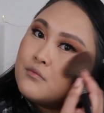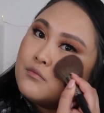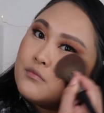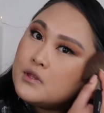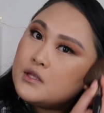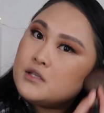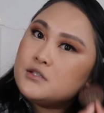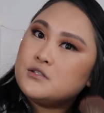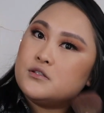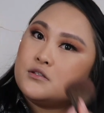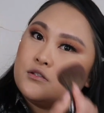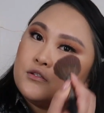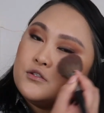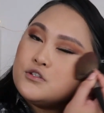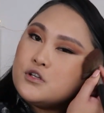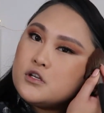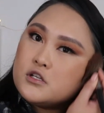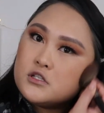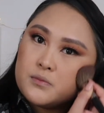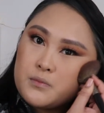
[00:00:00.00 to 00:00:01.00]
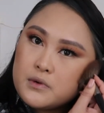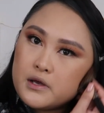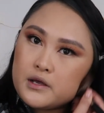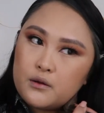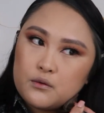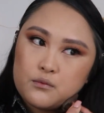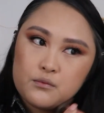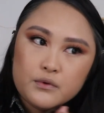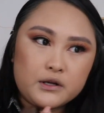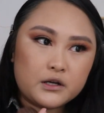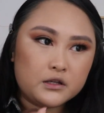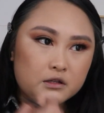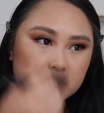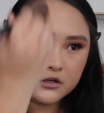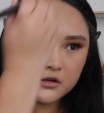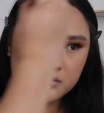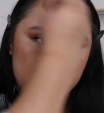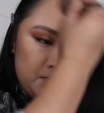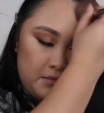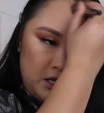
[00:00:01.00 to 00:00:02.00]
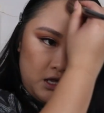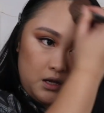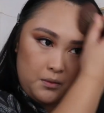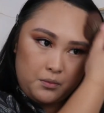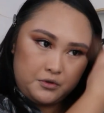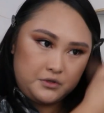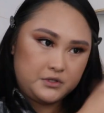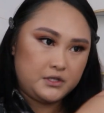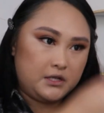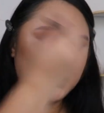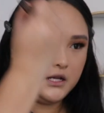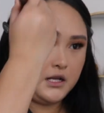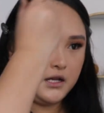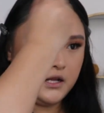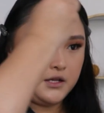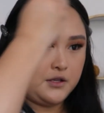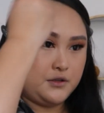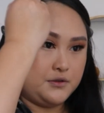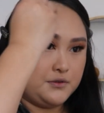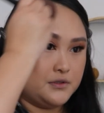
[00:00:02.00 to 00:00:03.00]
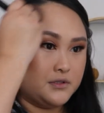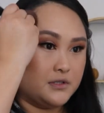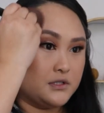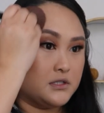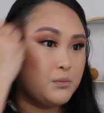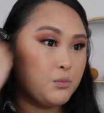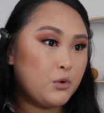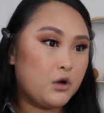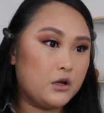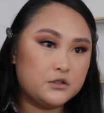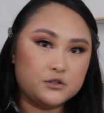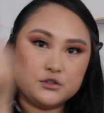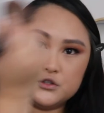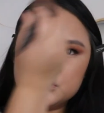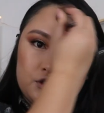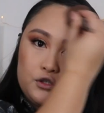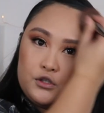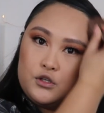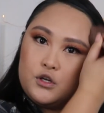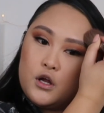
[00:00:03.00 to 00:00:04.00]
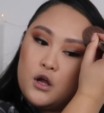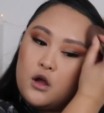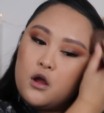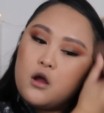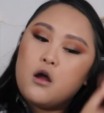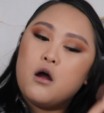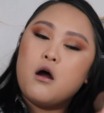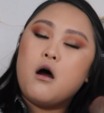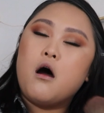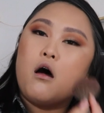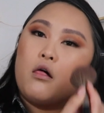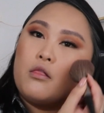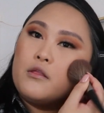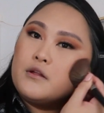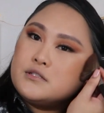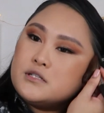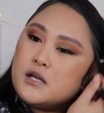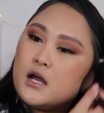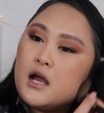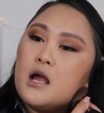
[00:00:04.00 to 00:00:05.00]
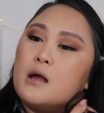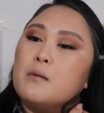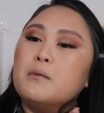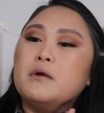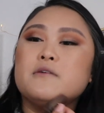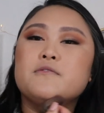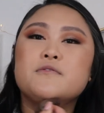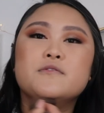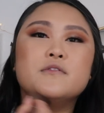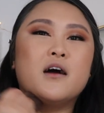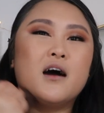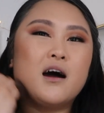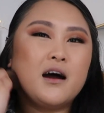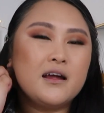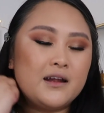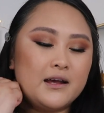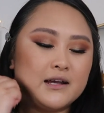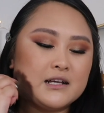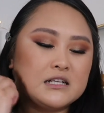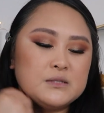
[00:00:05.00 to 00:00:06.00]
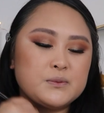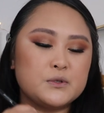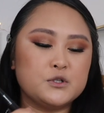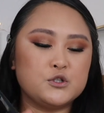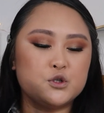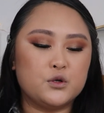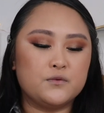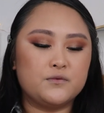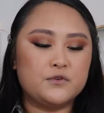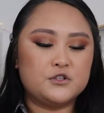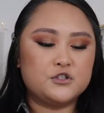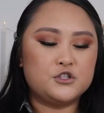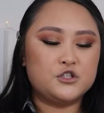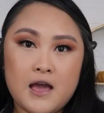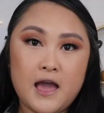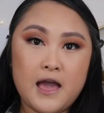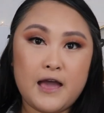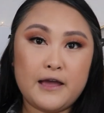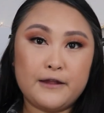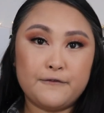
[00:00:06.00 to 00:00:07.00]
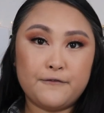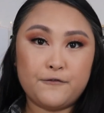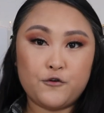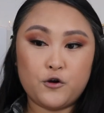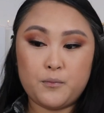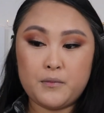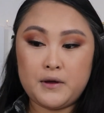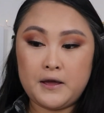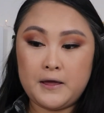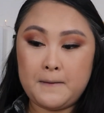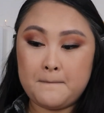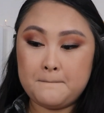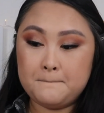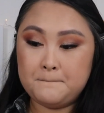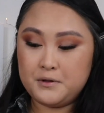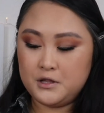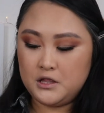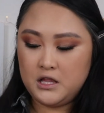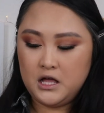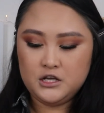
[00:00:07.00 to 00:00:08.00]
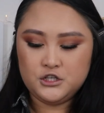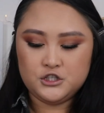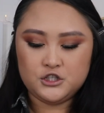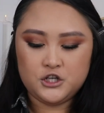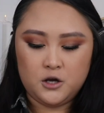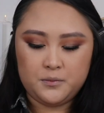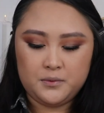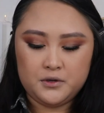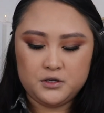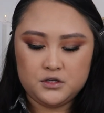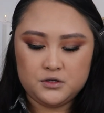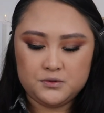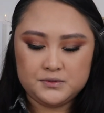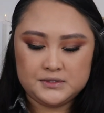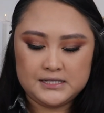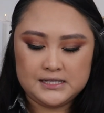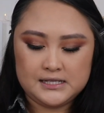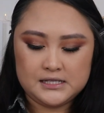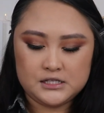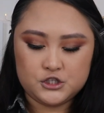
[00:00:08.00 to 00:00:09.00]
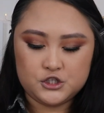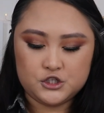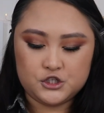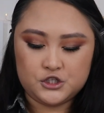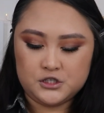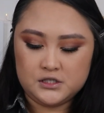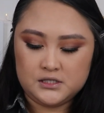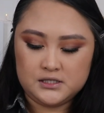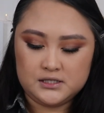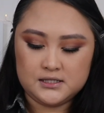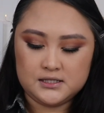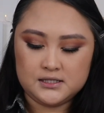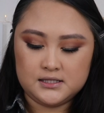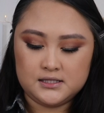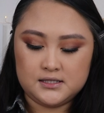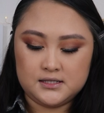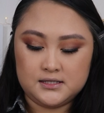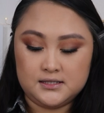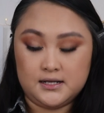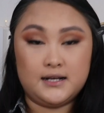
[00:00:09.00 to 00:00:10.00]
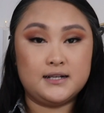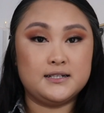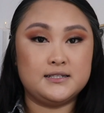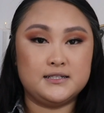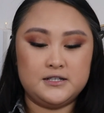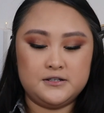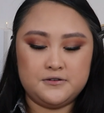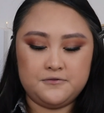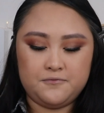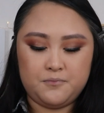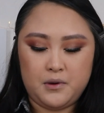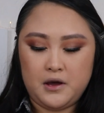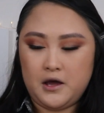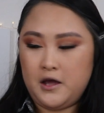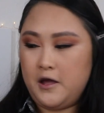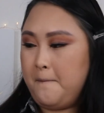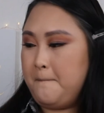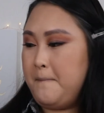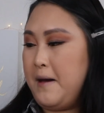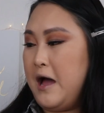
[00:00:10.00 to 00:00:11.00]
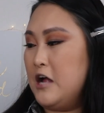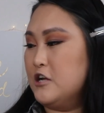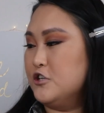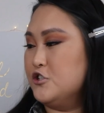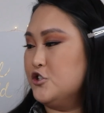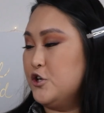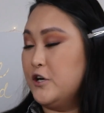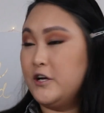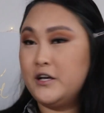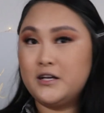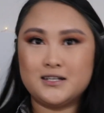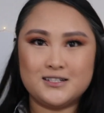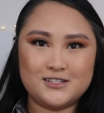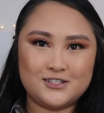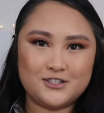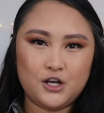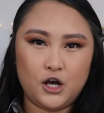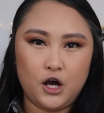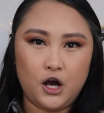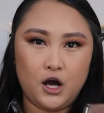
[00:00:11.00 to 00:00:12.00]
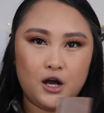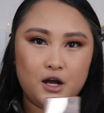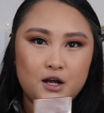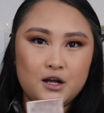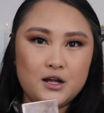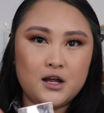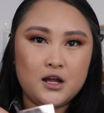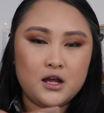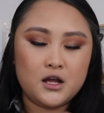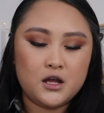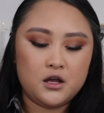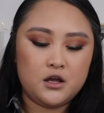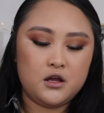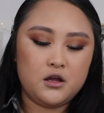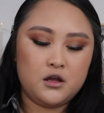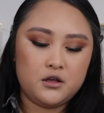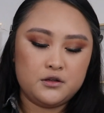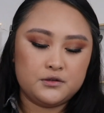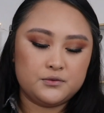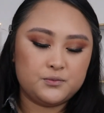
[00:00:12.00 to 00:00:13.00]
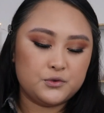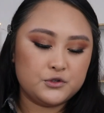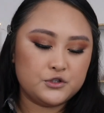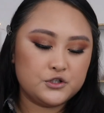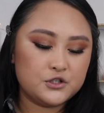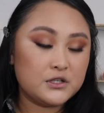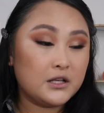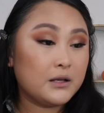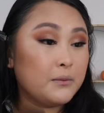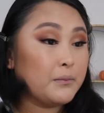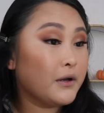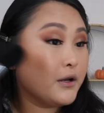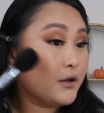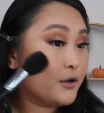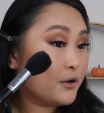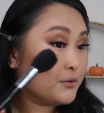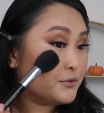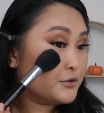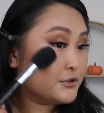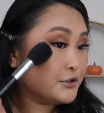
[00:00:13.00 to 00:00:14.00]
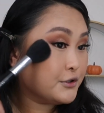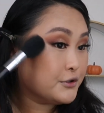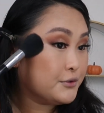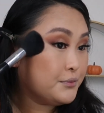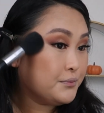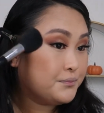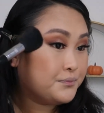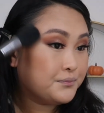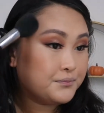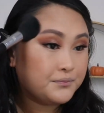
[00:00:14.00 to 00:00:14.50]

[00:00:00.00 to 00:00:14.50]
This is just my regular makeup routine. I use this bronzer all the time. If not, I switch over to. And for my blush, I'll be using She's Seductive by Patrick Ta, which is like my go-to.